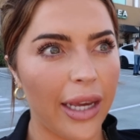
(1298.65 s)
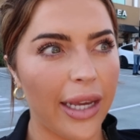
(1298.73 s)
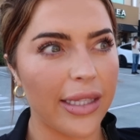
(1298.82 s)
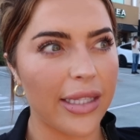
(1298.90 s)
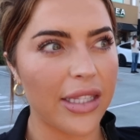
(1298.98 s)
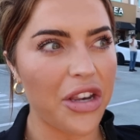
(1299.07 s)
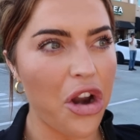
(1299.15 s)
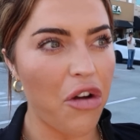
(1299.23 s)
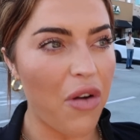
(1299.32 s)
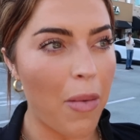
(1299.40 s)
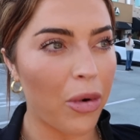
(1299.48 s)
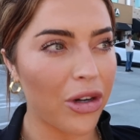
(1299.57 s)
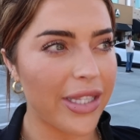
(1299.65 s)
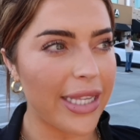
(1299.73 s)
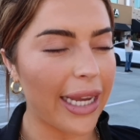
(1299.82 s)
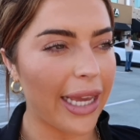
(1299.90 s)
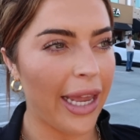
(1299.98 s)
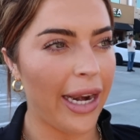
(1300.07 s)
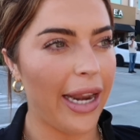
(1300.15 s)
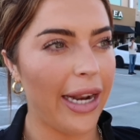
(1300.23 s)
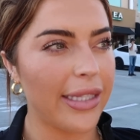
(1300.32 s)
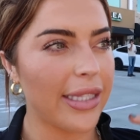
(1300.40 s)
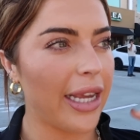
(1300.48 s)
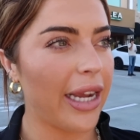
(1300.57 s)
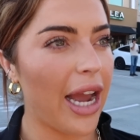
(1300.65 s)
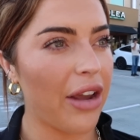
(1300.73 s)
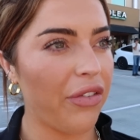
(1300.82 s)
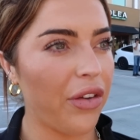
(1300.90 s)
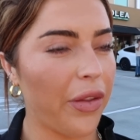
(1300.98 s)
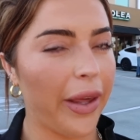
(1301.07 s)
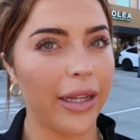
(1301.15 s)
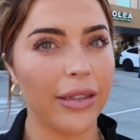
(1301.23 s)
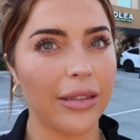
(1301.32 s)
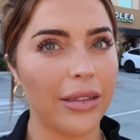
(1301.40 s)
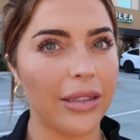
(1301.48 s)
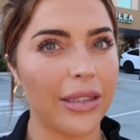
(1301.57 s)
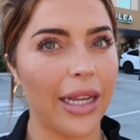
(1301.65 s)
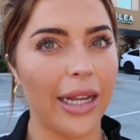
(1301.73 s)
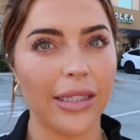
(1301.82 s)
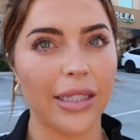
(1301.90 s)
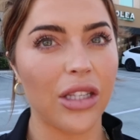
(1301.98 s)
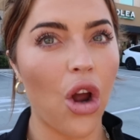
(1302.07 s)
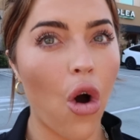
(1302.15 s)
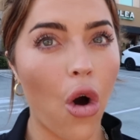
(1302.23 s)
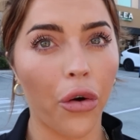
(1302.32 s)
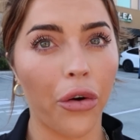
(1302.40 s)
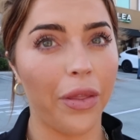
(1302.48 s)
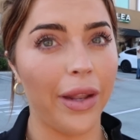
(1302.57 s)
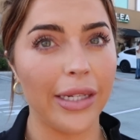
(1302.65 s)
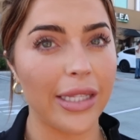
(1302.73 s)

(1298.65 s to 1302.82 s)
It's November 2nd and it's like, I feel like it's hotter than